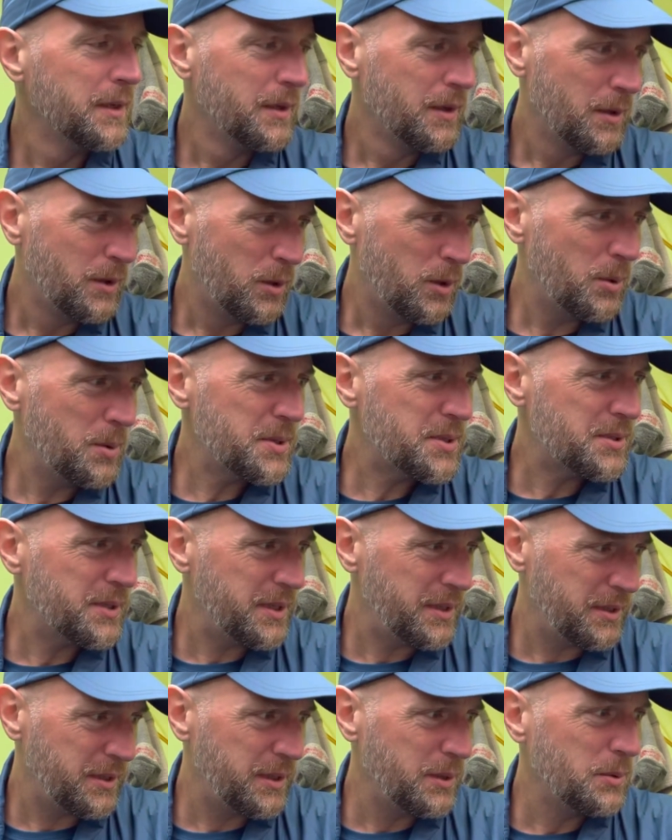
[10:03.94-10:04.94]
Always
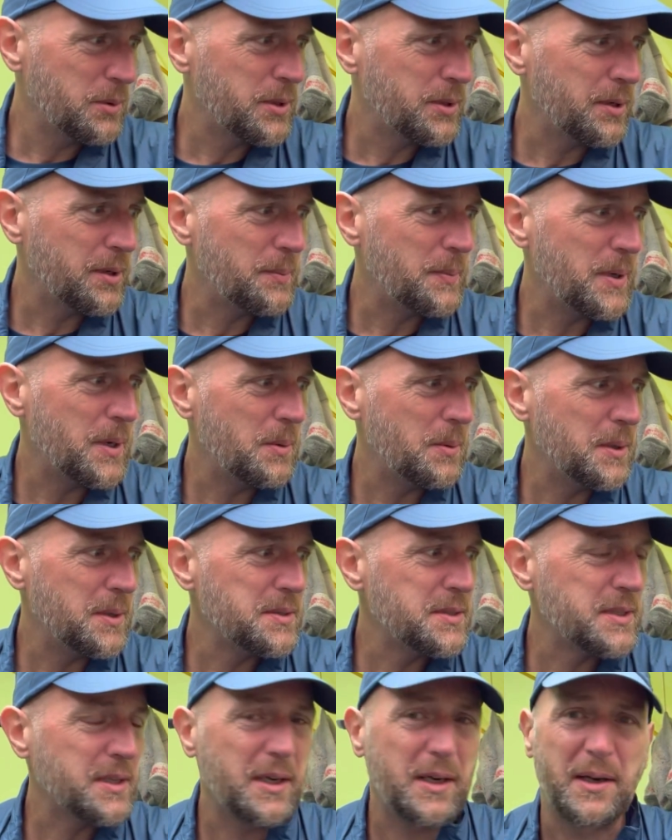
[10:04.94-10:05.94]
like the real termite
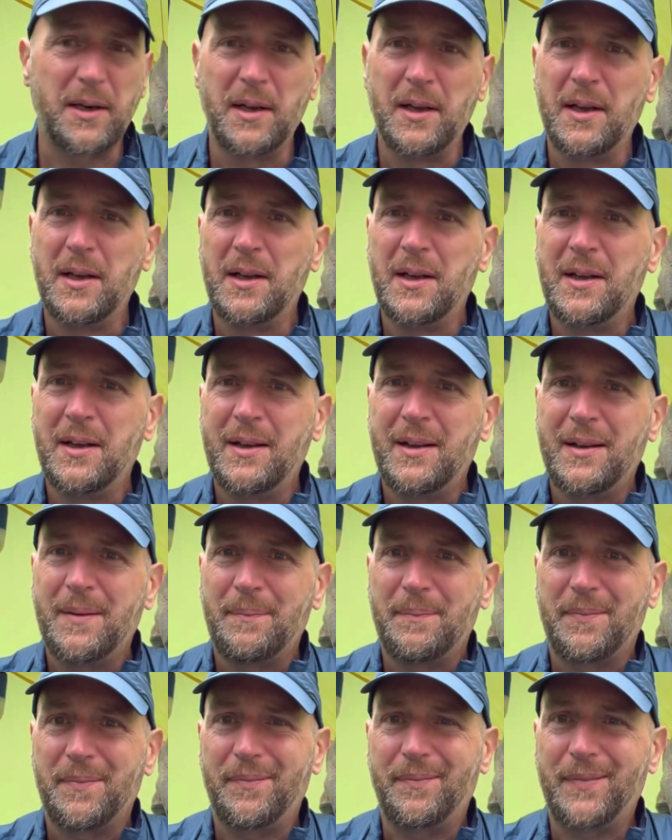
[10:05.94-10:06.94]
ones. They're
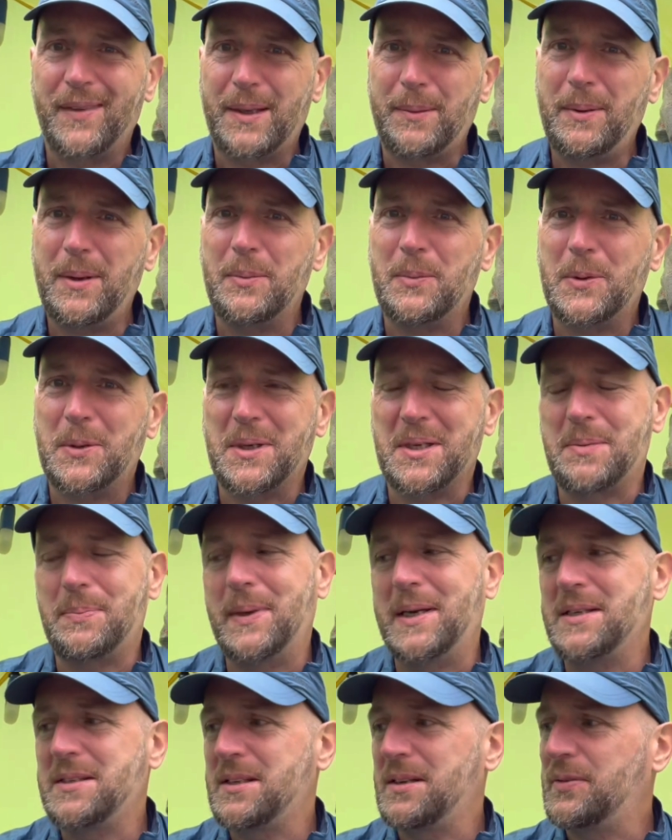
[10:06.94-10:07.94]
a bit more
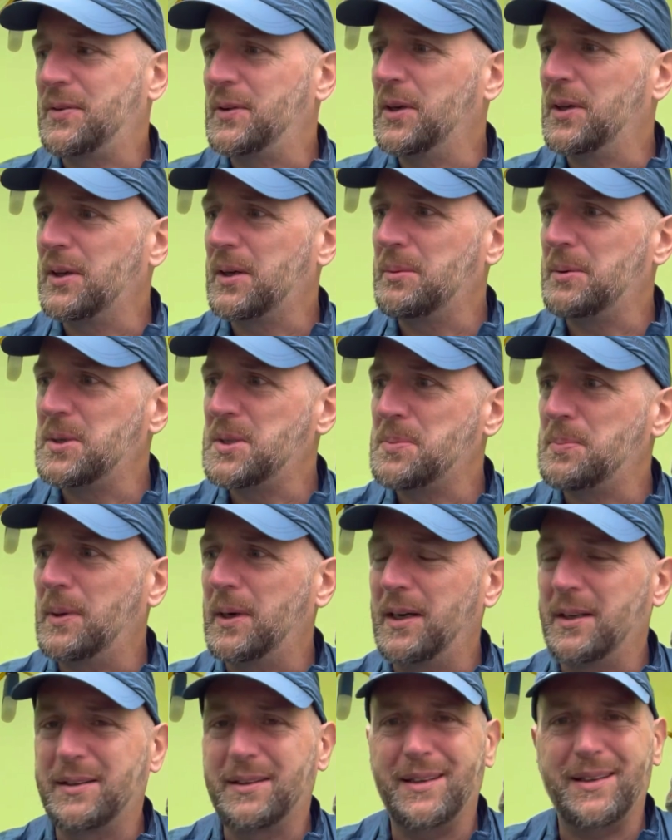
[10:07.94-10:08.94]
expensive than other ones,
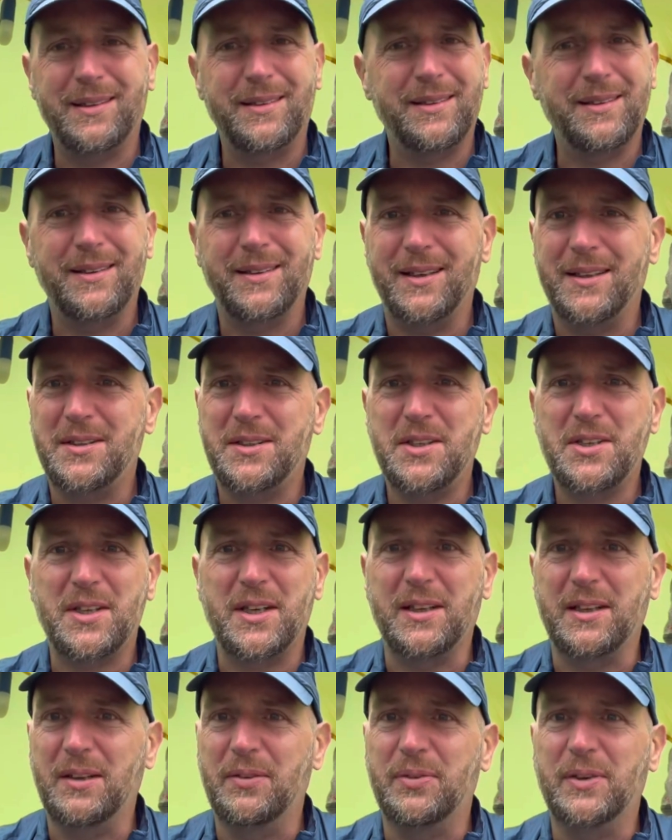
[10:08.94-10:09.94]
but I just
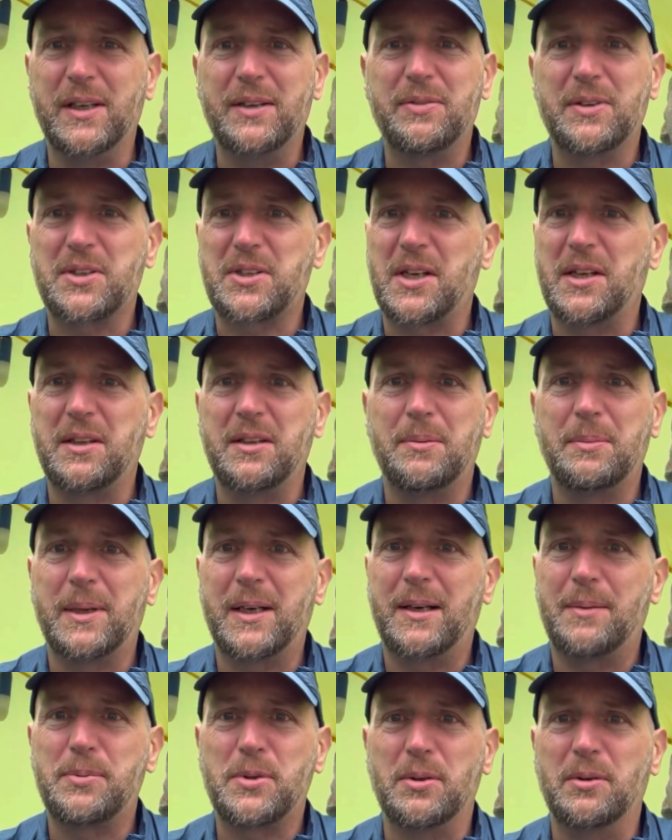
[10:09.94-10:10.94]
think the flavours in them are
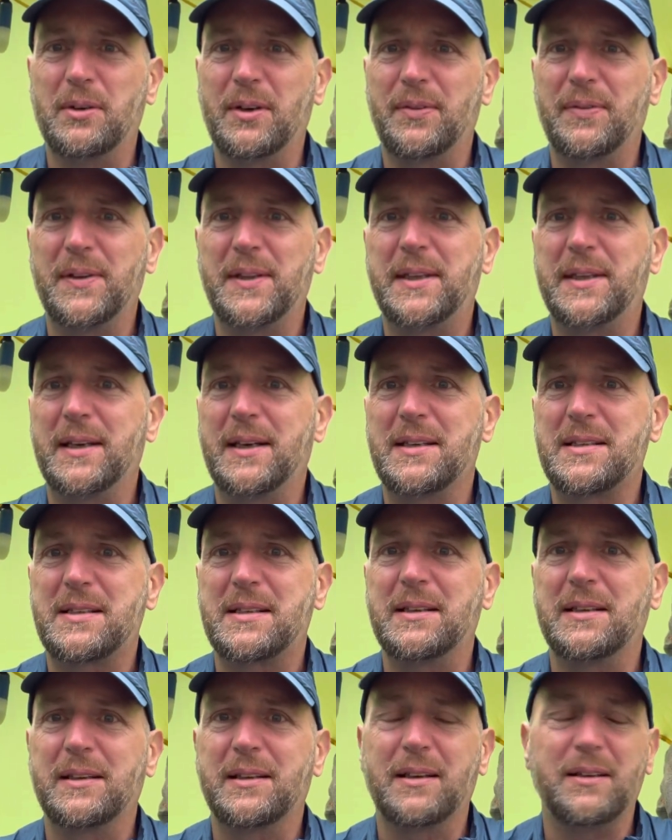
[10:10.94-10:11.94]
absolutely fantastic.